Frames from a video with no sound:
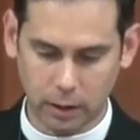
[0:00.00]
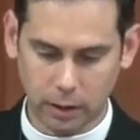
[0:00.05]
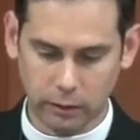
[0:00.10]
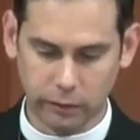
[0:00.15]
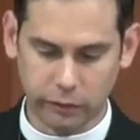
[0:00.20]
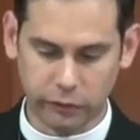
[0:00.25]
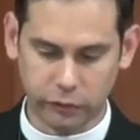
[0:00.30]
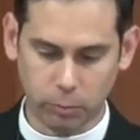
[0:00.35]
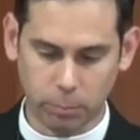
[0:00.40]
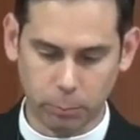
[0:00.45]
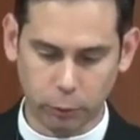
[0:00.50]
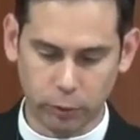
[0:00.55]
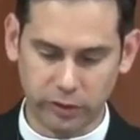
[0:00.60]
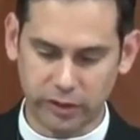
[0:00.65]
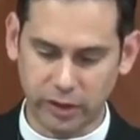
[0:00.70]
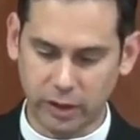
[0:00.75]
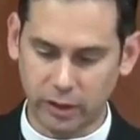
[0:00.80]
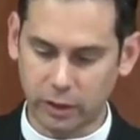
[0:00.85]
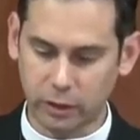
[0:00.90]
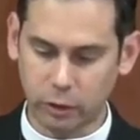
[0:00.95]
The
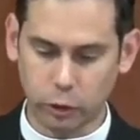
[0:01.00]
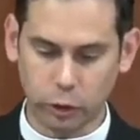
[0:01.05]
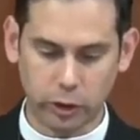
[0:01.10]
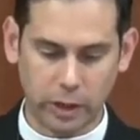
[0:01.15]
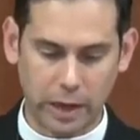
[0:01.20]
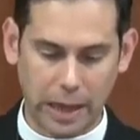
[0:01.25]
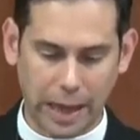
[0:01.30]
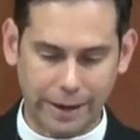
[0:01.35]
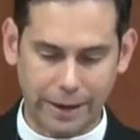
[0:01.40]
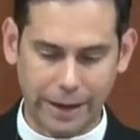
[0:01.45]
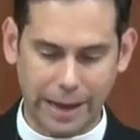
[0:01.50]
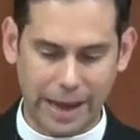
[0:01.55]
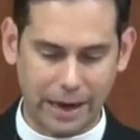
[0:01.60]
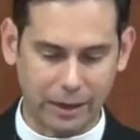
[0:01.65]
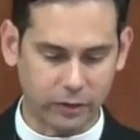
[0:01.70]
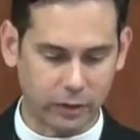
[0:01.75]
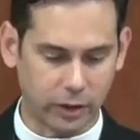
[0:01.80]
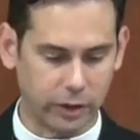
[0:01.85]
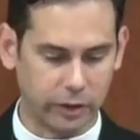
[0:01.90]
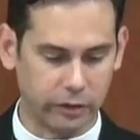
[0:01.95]
superintendent could not
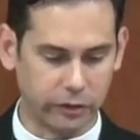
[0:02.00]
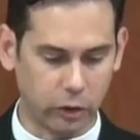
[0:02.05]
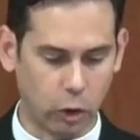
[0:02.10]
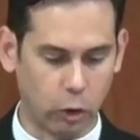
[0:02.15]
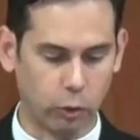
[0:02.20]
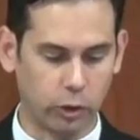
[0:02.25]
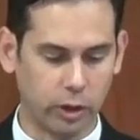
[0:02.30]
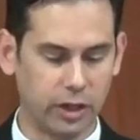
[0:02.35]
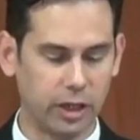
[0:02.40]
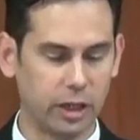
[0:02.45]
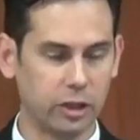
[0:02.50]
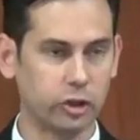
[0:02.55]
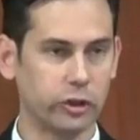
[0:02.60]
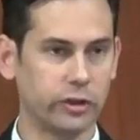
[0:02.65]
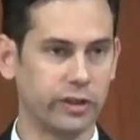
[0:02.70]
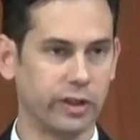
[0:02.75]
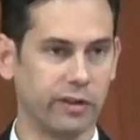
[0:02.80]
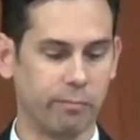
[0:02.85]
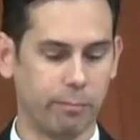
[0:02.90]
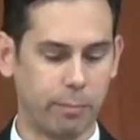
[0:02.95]
act on his own
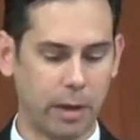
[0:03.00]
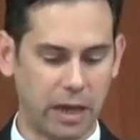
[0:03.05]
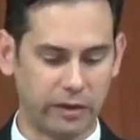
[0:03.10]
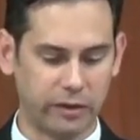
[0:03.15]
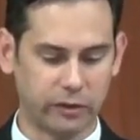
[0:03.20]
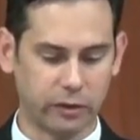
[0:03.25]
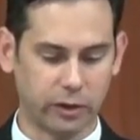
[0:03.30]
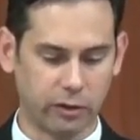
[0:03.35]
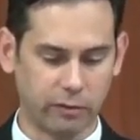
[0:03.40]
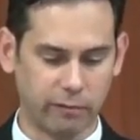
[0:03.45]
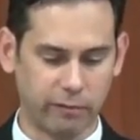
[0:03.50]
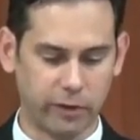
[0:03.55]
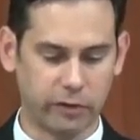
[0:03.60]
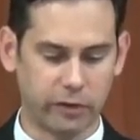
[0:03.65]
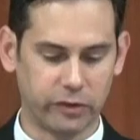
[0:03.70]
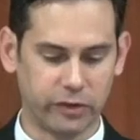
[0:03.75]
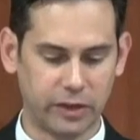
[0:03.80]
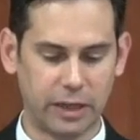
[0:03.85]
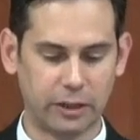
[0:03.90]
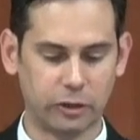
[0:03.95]
initiative based on the
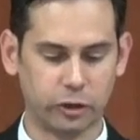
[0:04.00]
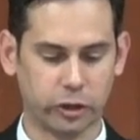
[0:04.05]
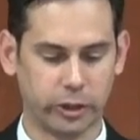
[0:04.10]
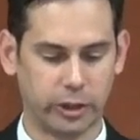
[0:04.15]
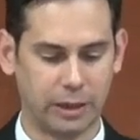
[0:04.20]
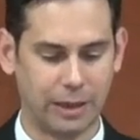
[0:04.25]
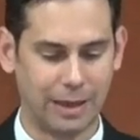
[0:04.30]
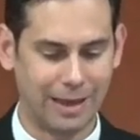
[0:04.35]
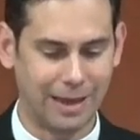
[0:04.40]
visitation.